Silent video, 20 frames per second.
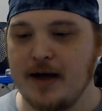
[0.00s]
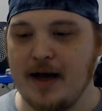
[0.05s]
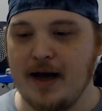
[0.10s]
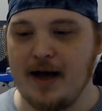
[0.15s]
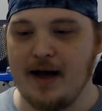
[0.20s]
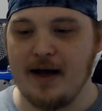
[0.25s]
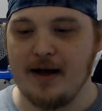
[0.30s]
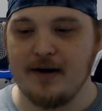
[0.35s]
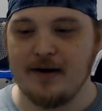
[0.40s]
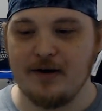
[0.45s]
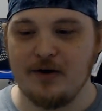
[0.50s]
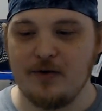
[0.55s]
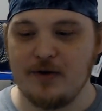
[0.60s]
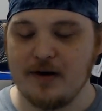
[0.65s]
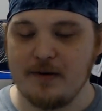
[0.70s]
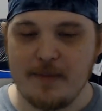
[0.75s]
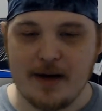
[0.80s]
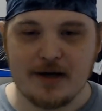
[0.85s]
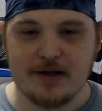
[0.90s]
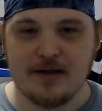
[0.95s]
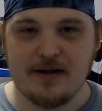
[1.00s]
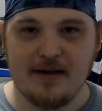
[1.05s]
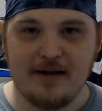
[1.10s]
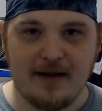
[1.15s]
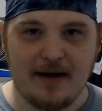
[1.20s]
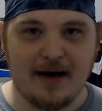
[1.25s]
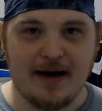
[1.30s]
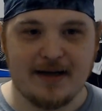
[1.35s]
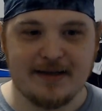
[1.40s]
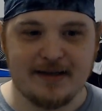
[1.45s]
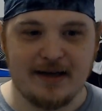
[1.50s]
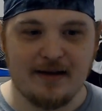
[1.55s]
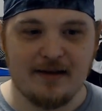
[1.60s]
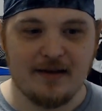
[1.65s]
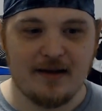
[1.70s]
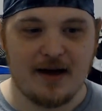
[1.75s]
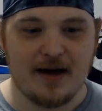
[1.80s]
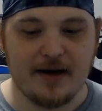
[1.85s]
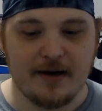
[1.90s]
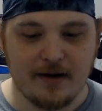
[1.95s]
And you can imagine that that has a
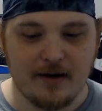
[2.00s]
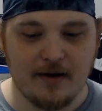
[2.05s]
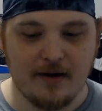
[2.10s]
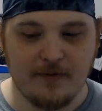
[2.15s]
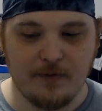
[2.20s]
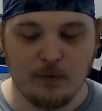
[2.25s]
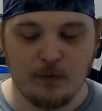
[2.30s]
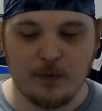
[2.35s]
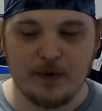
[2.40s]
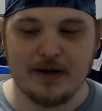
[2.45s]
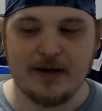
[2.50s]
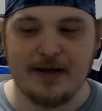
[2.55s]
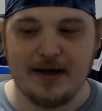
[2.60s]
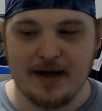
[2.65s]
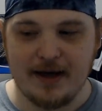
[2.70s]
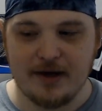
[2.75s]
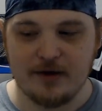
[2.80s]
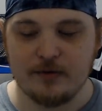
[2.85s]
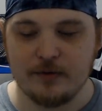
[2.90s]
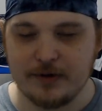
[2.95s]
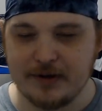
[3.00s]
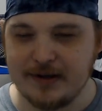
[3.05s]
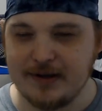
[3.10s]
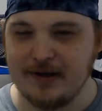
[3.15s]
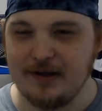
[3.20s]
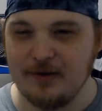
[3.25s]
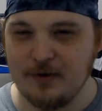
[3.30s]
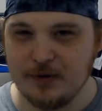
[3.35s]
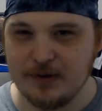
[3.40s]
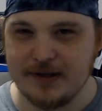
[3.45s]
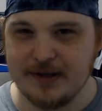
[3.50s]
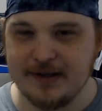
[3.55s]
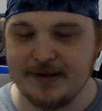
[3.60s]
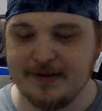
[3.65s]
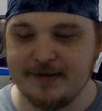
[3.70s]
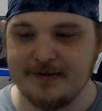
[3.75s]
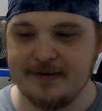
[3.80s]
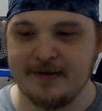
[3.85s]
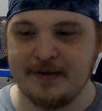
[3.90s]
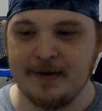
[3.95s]
lot of really interesting
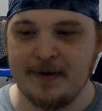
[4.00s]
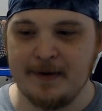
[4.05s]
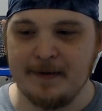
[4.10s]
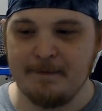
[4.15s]
uses